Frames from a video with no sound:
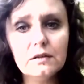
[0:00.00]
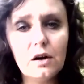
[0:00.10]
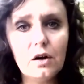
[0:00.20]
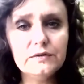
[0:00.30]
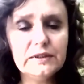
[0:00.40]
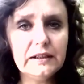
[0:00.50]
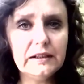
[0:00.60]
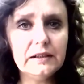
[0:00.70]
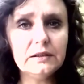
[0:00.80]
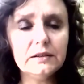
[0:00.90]
of
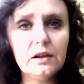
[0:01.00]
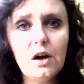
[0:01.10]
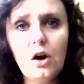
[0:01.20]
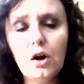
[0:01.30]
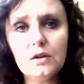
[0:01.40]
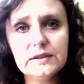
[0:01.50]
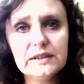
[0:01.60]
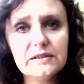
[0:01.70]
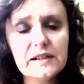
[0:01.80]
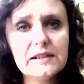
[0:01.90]
the whole
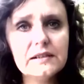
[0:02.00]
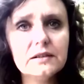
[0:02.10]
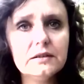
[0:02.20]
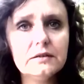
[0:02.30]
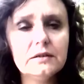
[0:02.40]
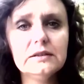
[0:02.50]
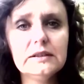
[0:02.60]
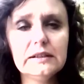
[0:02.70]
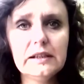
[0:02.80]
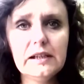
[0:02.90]
stressor
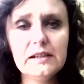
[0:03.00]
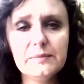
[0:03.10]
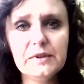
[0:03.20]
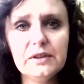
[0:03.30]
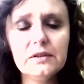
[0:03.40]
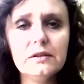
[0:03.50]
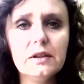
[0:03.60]
that has been